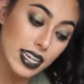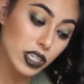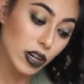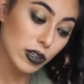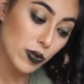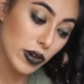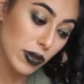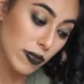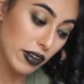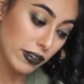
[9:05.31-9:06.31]
Taco's been
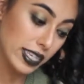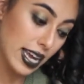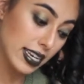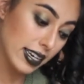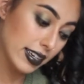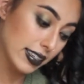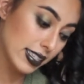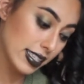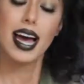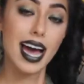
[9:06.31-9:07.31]
with me for 10
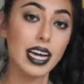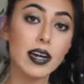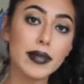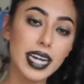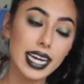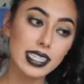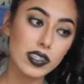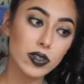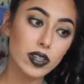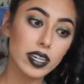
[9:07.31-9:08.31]
years. I got him in high
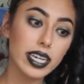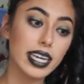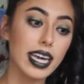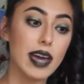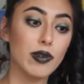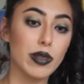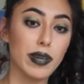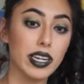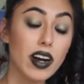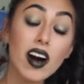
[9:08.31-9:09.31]
school. He came with
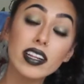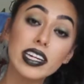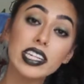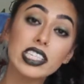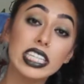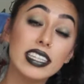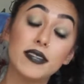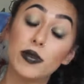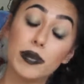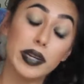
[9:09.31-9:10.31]
me to college. He
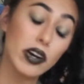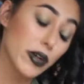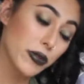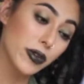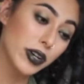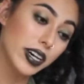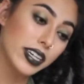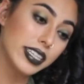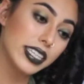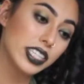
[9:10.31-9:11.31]
lived with me all through
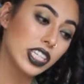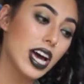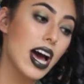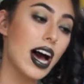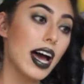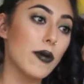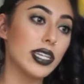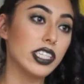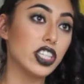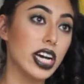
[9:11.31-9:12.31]
college. I
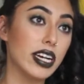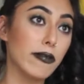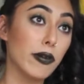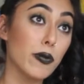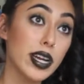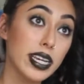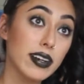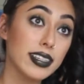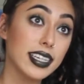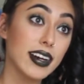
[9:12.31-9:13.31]
went to China for 1
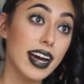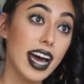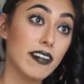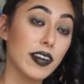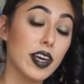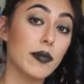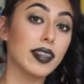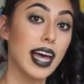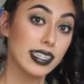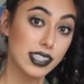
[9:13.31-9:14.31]
year, did not have him.
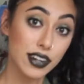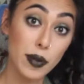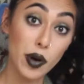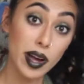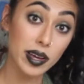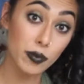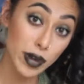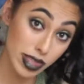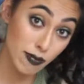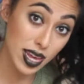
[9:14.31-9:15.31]
Last year I brought him
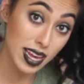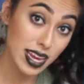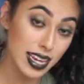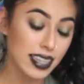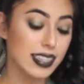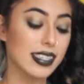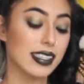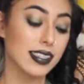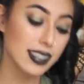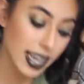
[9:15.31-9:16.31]
with me, and this is
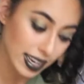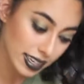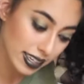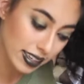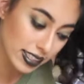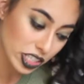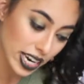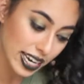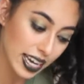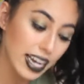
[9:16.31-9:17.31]
his 2nd year in
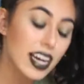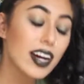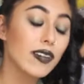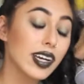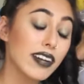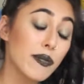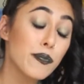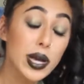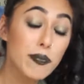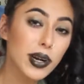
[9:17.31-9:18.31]
China. We're gonna have a
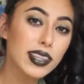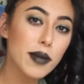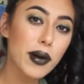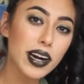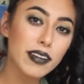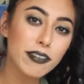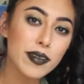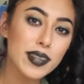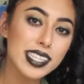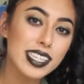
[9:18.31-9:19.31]
big birthday party for
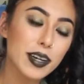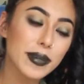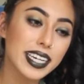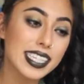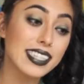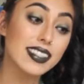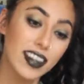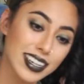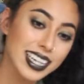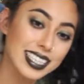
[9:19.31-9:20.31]
him this year because he's
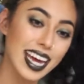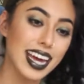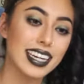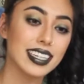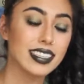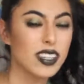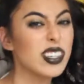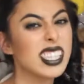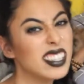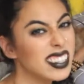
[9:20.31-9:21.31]
turning 10, so
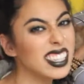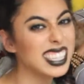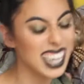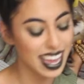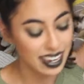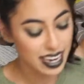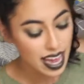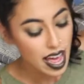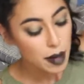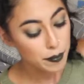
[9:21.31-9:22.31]
he's nearly 10.
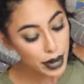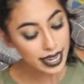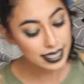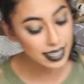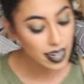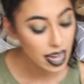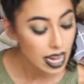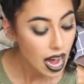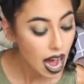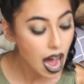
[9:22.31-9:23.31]
But
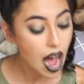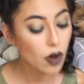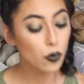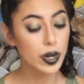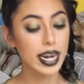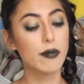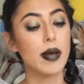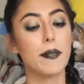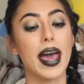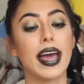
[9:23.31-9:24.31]
when I
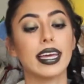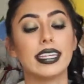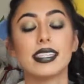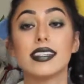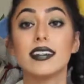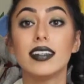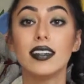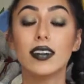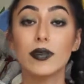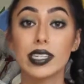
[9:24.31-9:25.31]
went back, he
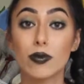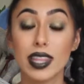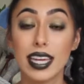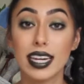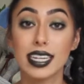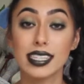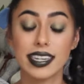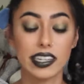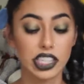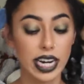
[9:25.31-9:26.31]
still was within his
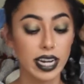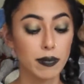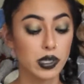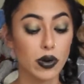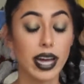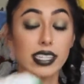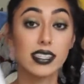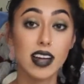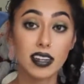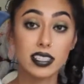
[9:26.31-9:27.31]
year checkup, so I
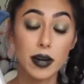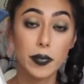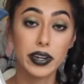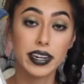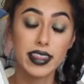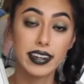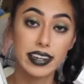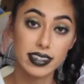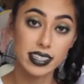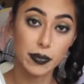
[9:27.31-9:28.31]
stocked up on another
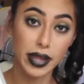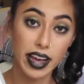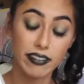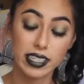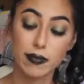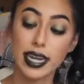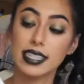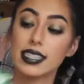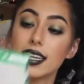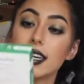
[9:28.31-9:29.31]
year's supply of his
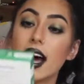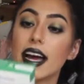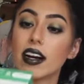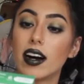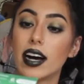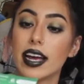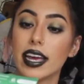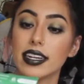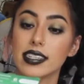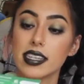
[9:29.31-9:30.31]
medicine. I got
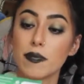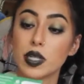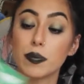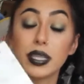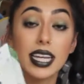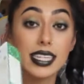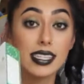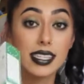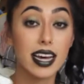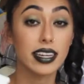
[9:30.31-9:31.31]
Interceptor
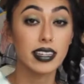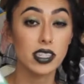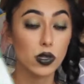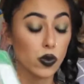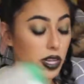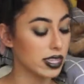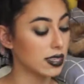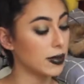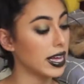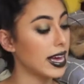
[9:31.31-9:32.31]
Plus, a year's worth
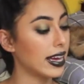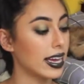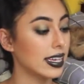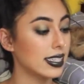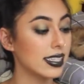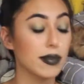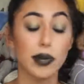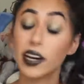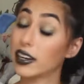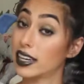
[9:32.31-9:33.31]
supply, and
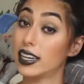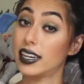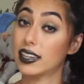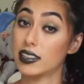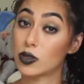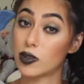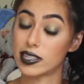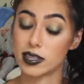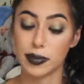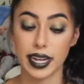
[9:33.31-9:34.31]
Simparica, a year's
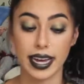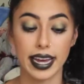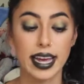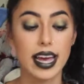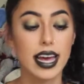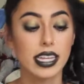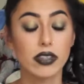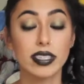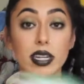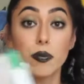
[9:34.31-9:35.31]
worth supply.
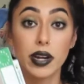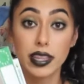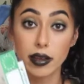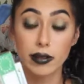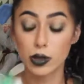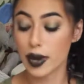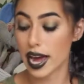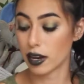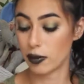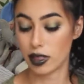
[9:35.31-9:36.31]
So I did bring those
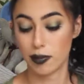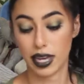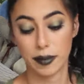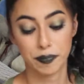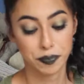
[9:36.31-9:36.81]
back with me.